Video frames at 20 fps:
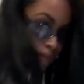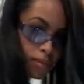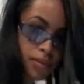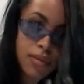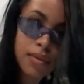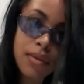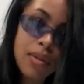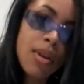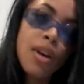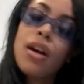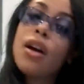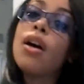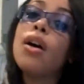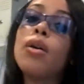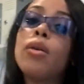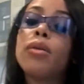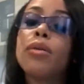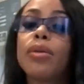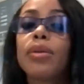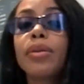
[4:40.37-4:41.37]
So, how
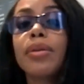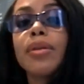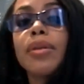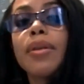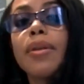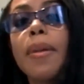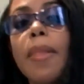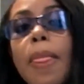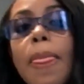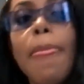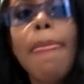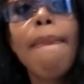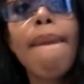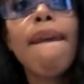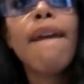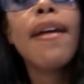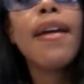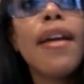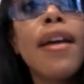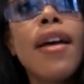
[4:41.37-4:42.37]
was the day? You know, the
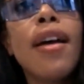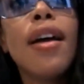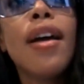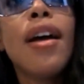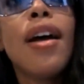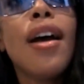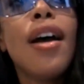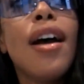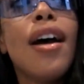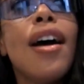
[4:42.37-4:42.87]
little goodbye.